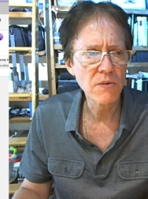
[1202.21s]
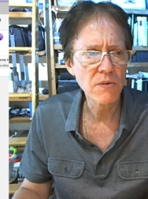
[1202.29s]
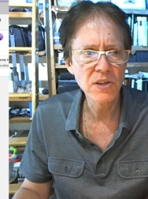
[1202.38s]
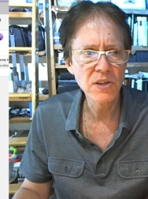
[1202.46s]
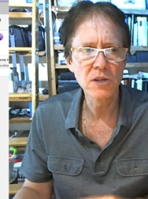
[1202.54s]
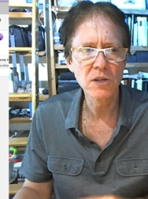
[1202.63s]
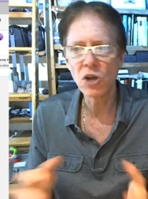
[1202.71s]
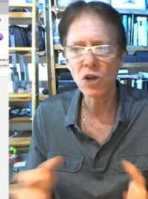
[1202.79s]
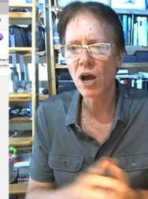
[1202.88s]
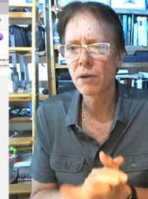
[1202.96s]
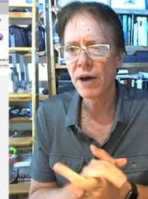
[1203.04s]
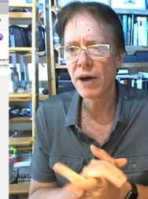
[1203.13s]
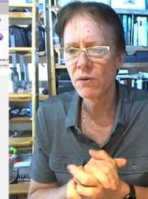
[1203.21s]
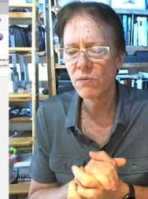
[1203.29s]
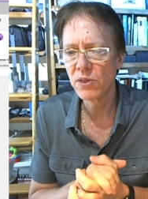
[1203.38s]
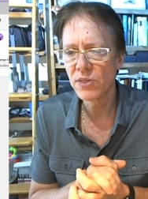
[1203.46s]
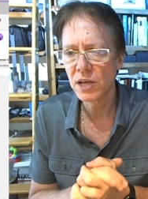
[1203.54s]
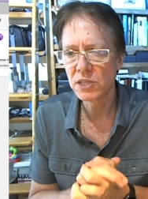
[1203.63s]
of his little talk about
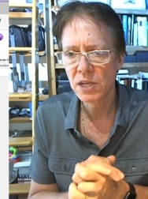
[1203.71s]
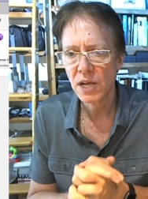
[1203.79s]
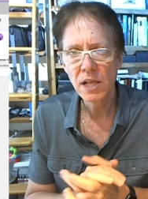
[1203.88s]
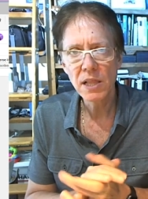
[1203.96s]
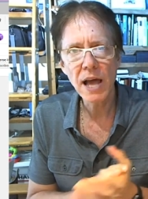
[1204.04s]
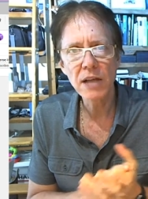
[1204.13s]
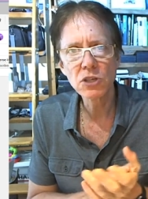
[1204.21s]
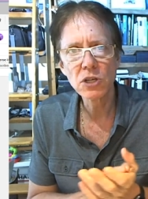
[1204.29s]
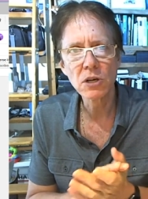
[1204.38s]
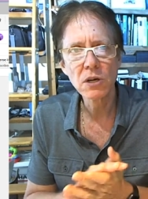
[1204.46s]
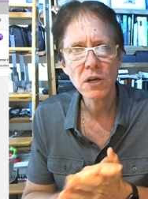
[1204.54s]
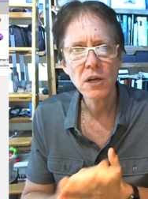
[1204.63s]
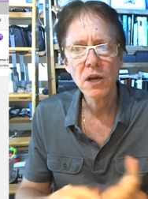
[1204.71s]
with us last year.